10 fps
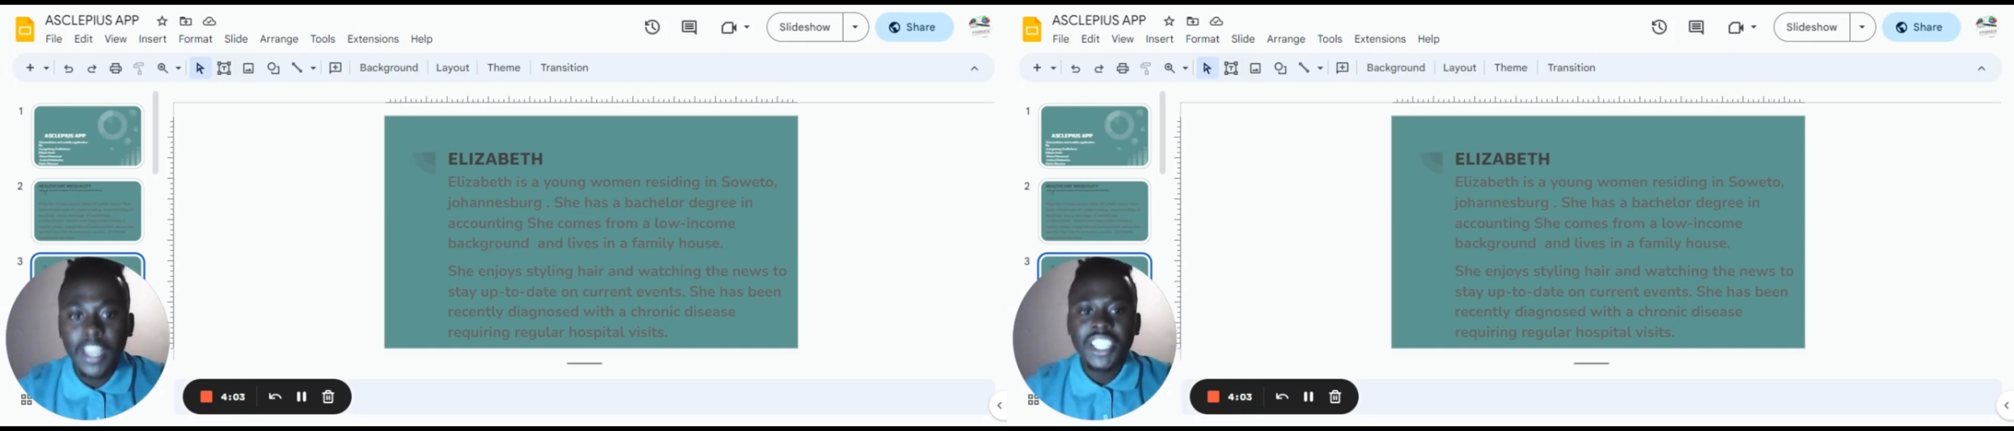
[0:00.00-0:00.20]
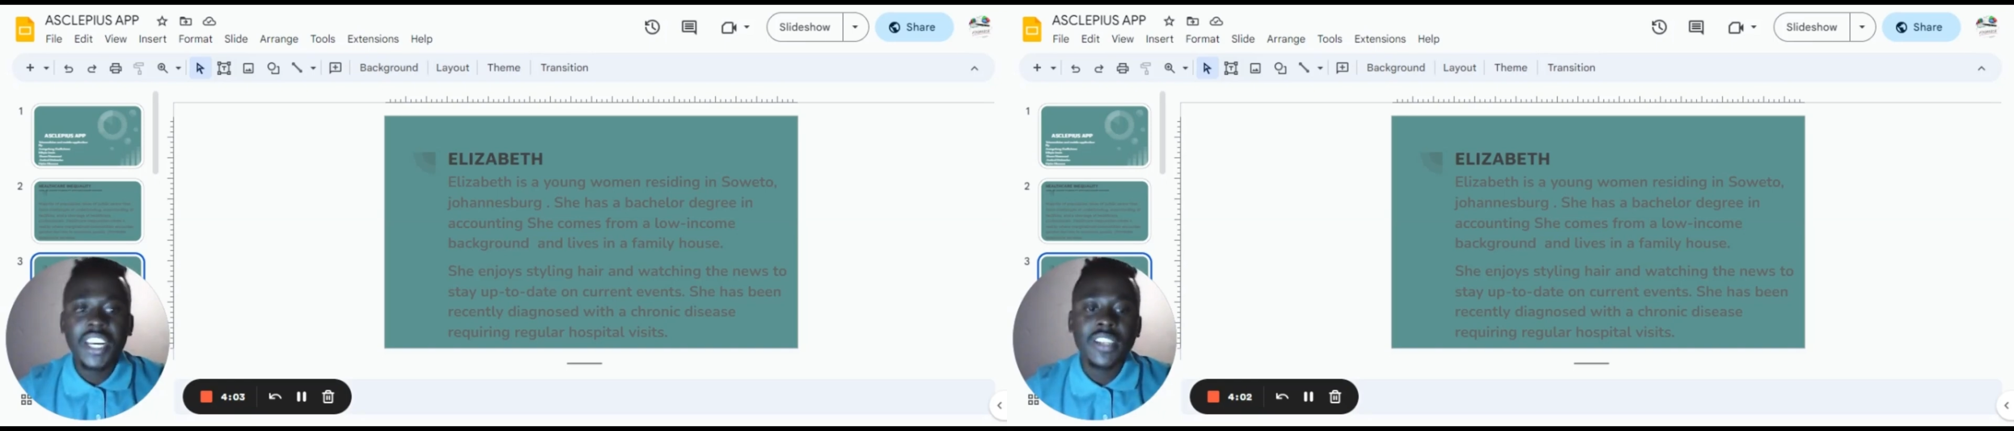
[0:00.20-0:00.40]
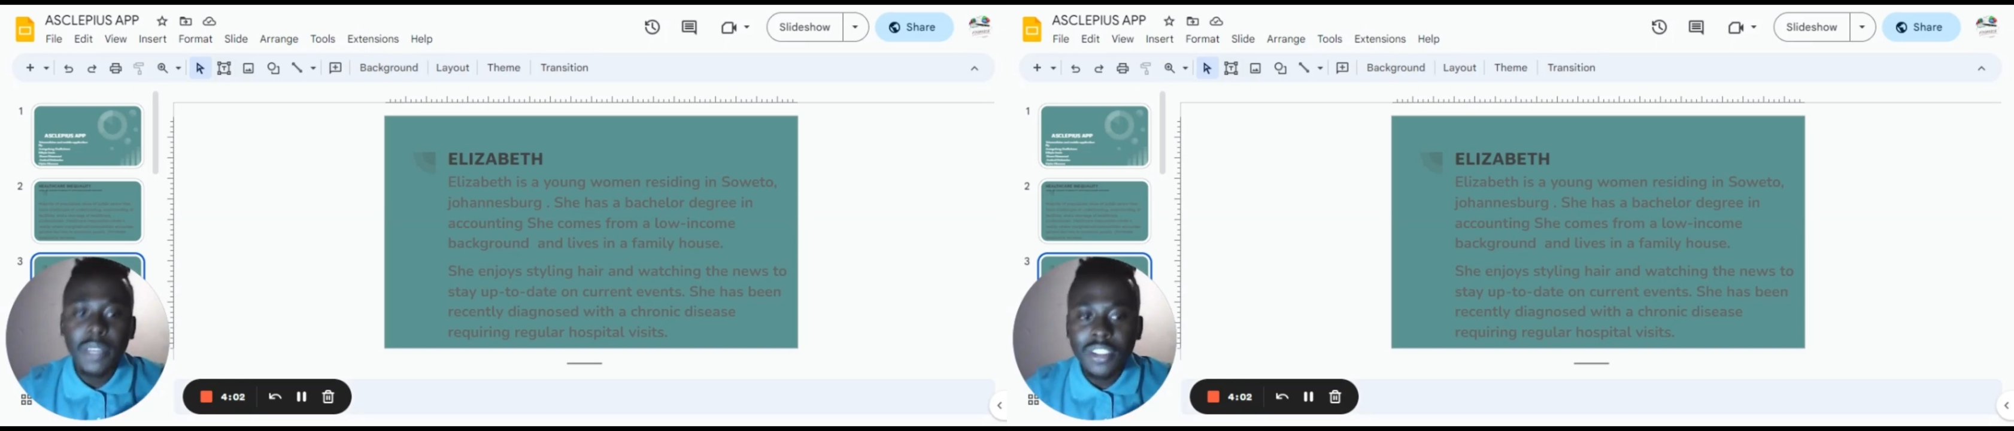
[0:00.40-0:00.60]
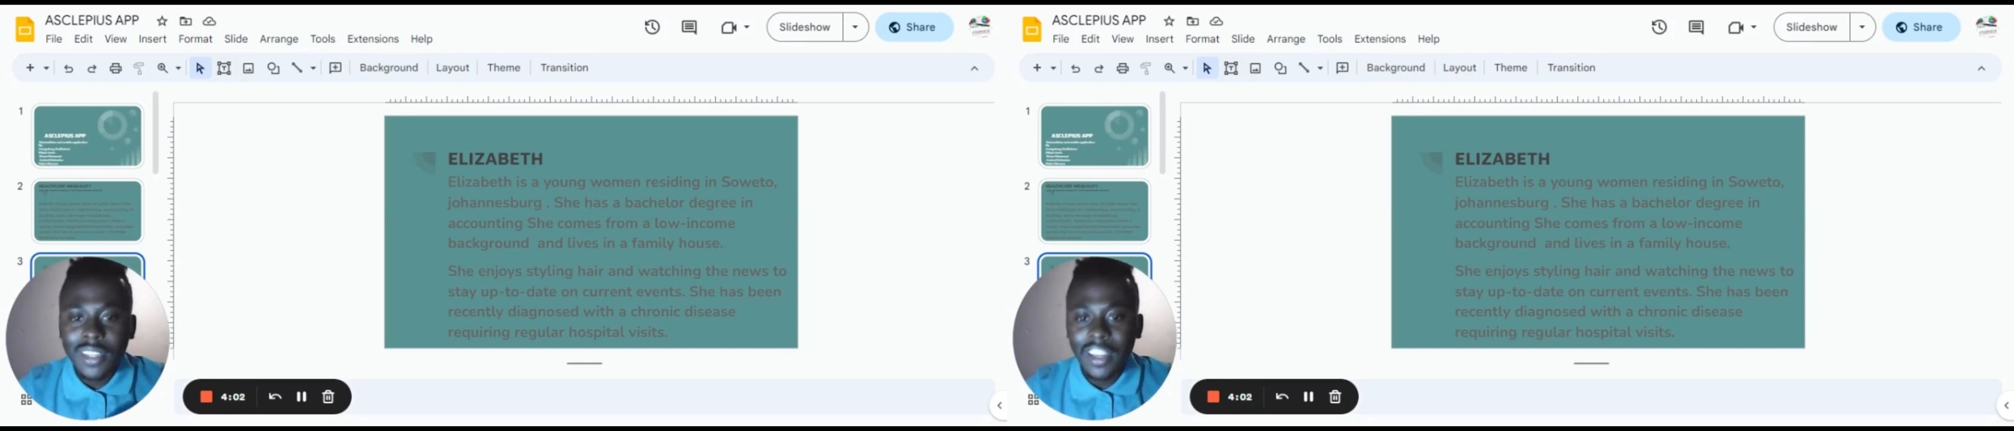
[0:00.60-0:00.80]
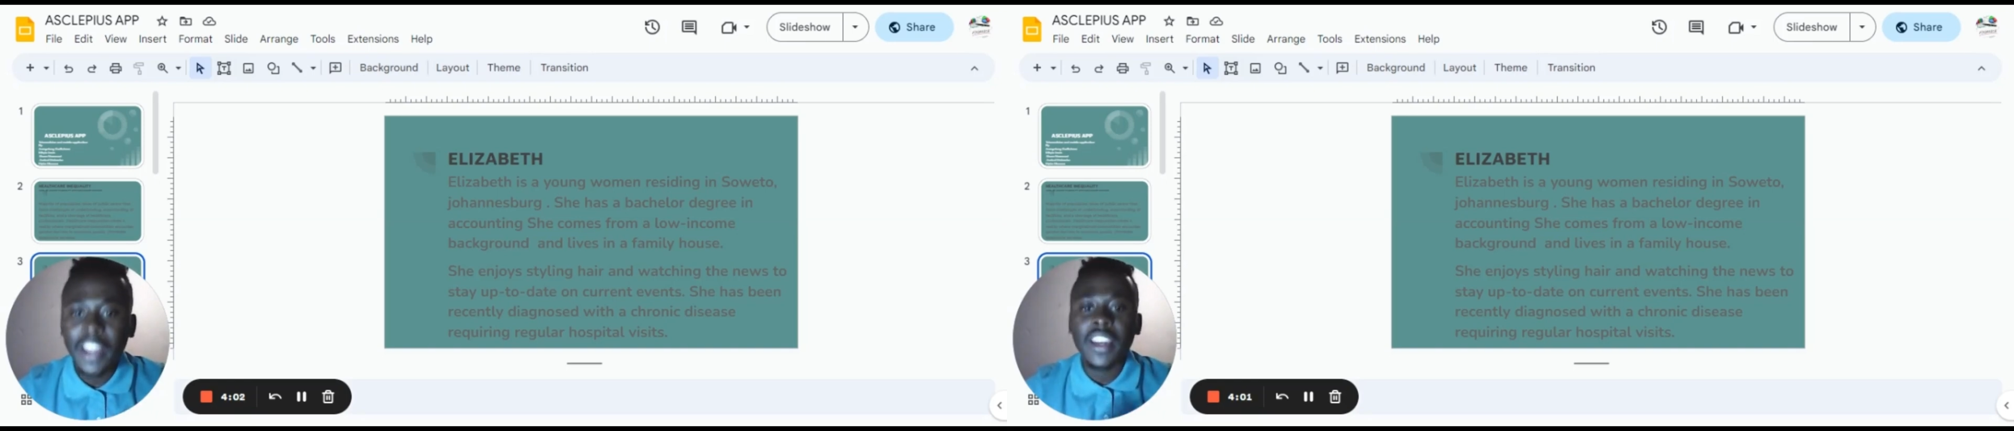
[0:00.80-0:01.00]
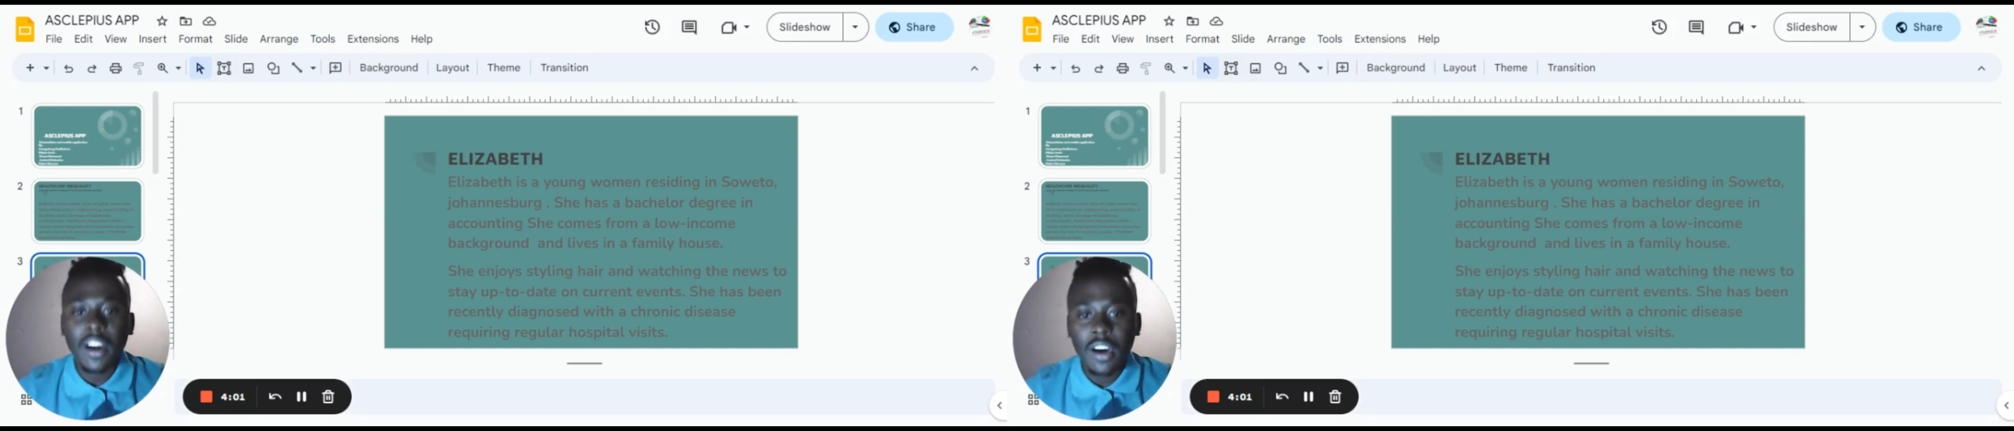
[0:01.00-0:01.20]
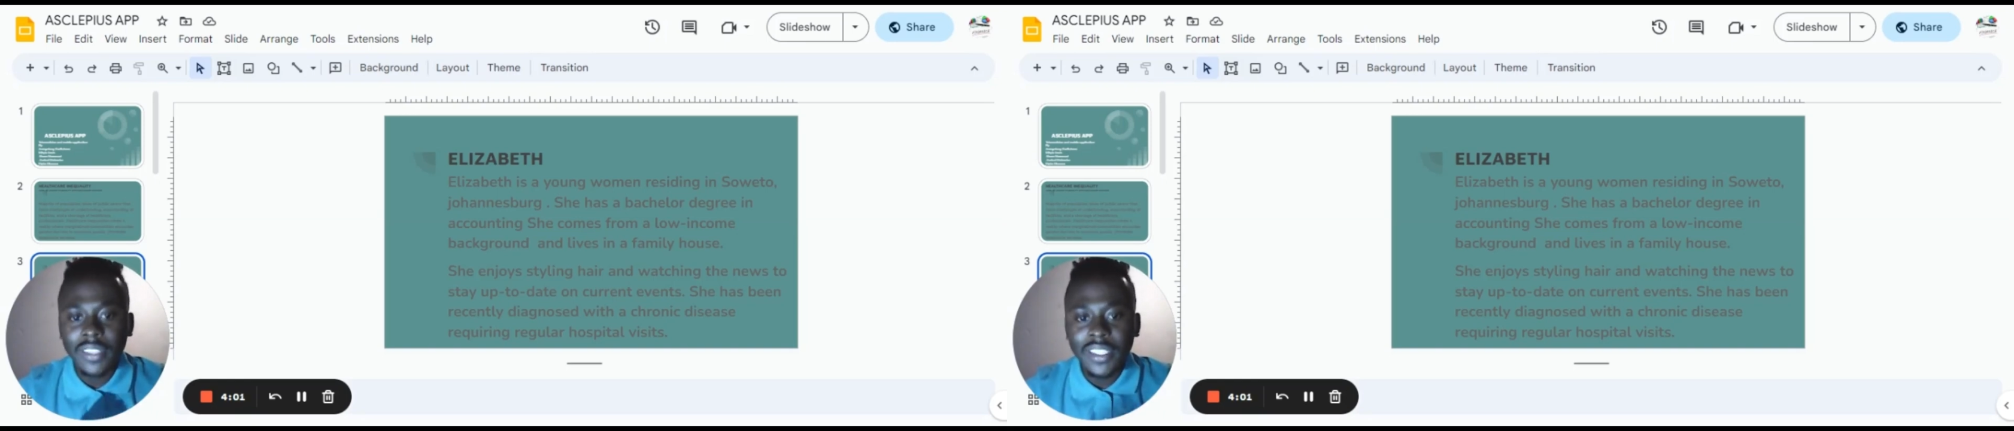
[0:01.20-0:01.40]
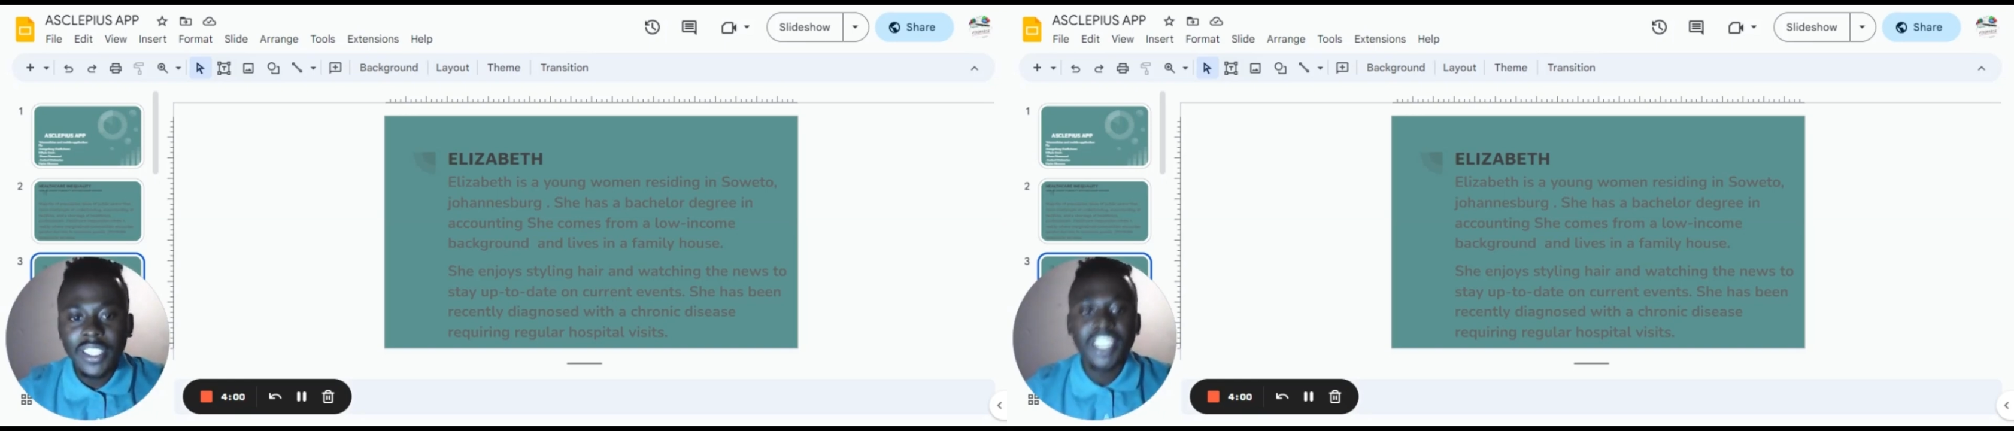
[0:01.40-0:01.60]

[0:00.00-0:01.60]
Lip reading: She has a bachelor degree in accounting.